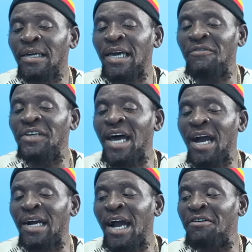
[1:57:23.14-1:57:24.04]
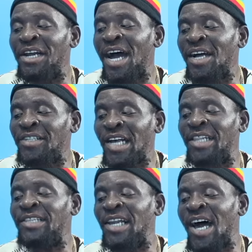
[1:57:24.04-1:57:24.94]
Kevin and Karen and
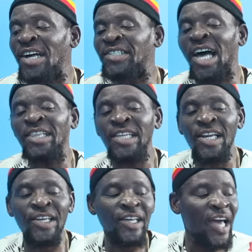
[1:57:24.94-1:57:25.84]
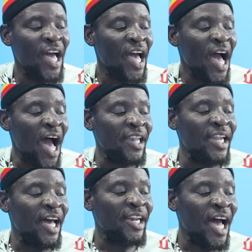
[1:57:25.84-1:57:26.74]
Chantal and Chantalie. Okay. And
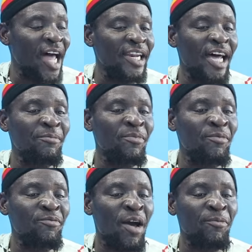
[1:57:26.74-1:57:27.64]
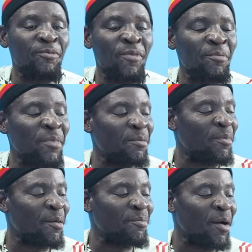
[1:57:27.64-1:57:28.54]
then, and then, my, my,
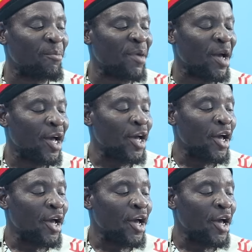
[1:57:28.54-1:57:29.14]
my, my, my,